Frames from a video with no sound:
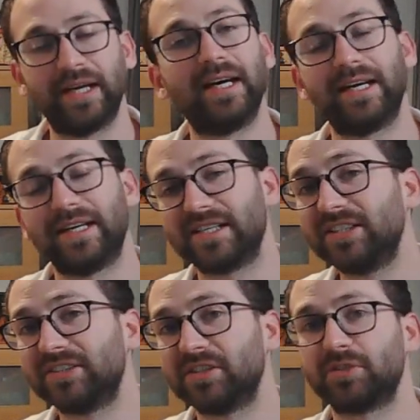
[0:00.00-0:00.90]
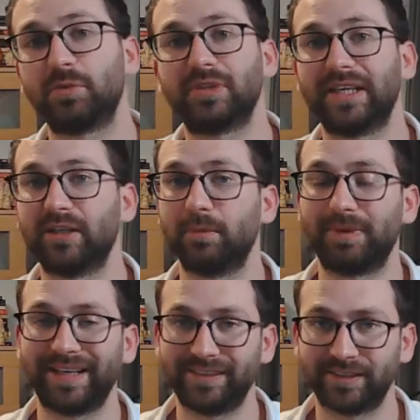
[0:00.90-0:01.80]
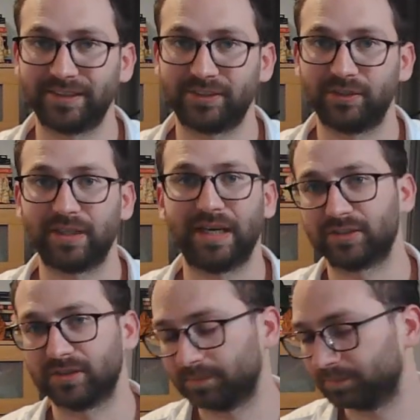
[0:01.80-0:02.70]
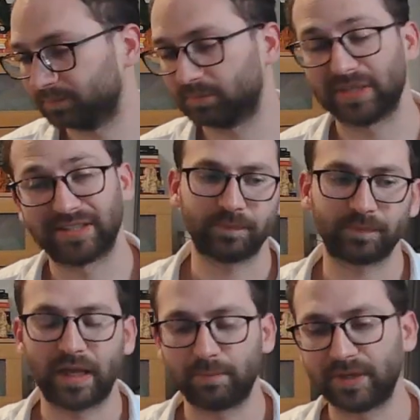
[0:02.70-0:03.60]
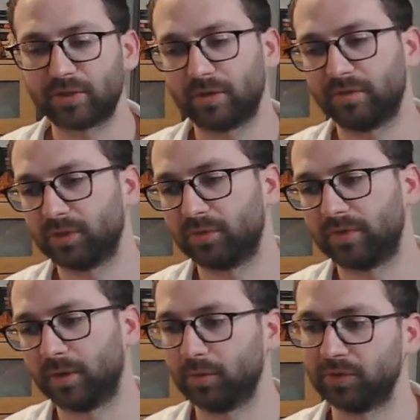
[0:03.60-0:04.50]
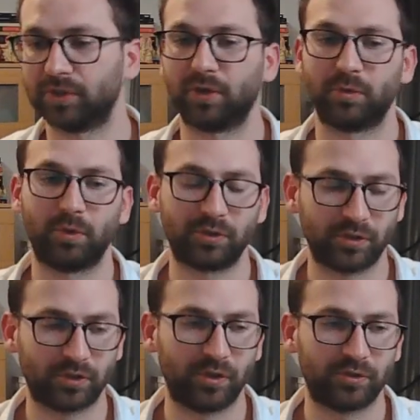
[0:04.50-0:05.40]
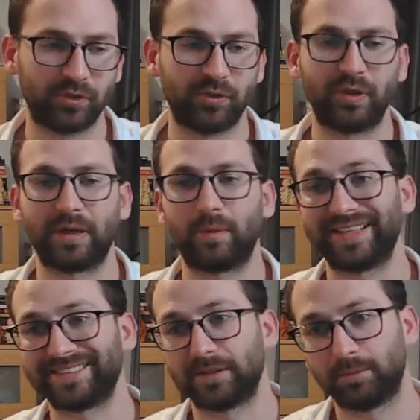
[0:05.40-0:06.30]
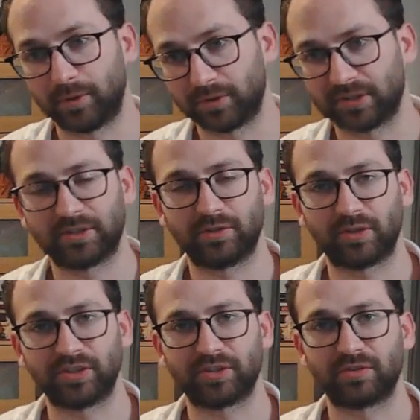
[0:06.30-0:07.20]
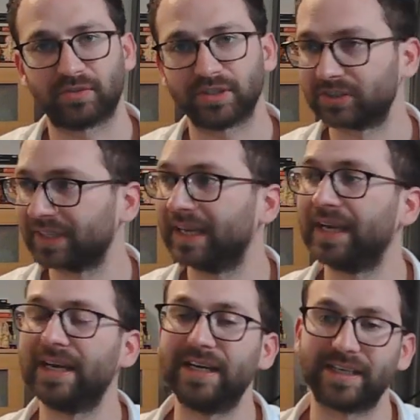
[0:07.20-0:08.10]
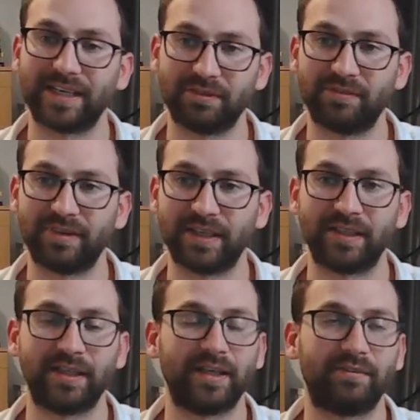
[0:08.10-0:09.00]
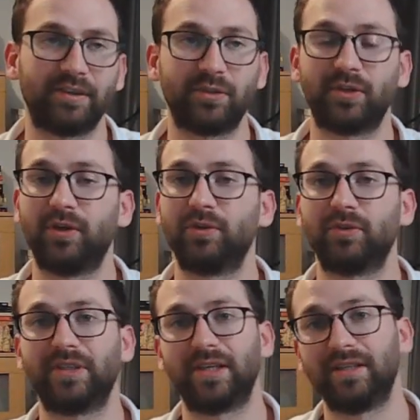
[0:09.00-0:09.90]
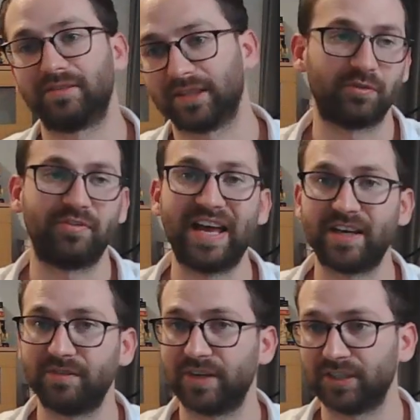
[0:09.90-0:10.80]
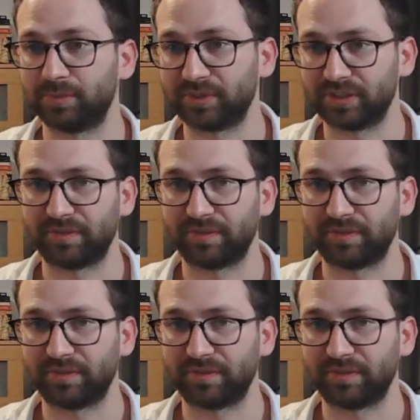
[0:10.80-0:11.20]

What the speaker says: Research will take you places you can't predict. Make sure that you focus on what you're going to do and why it's important to research this, rather than that you're going to deliver very, very specific